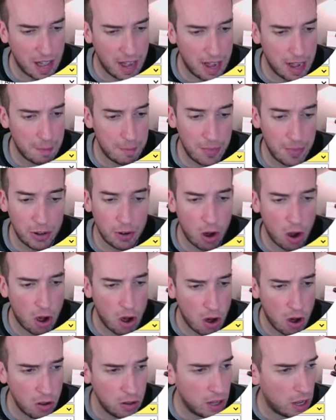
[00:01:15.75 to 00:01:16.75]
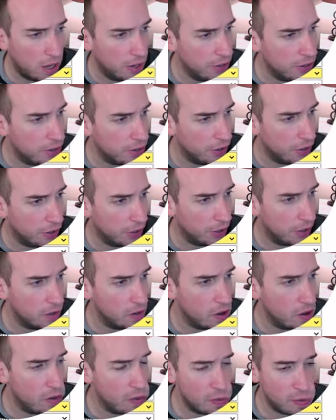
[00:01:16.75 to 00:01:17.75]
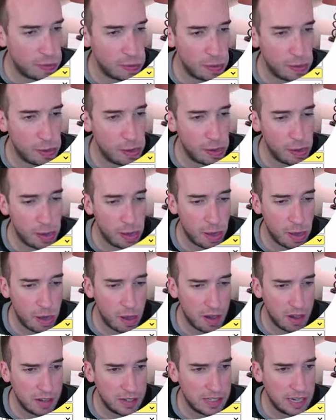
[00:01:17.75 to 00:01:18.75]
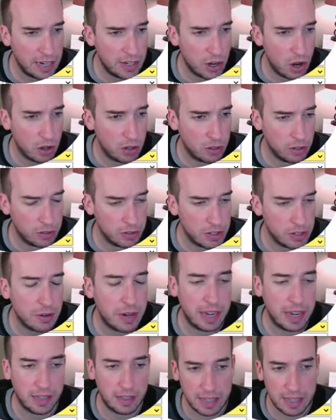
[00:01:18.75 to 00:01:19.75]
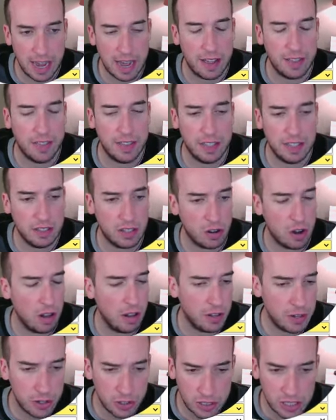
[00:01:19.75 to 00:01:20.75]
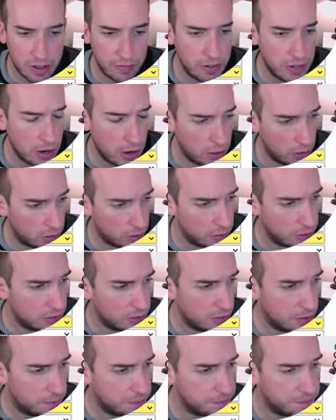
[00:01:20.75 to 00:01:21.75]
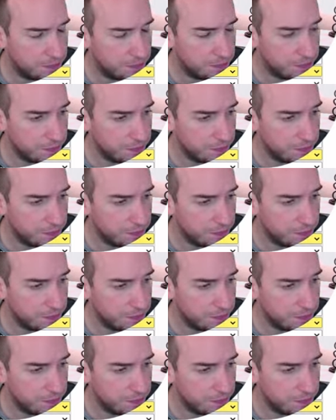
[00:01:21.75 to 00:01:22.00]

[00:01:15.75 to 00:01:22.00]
Um, they're all under $10. Okay, yeah, this they're all under $7.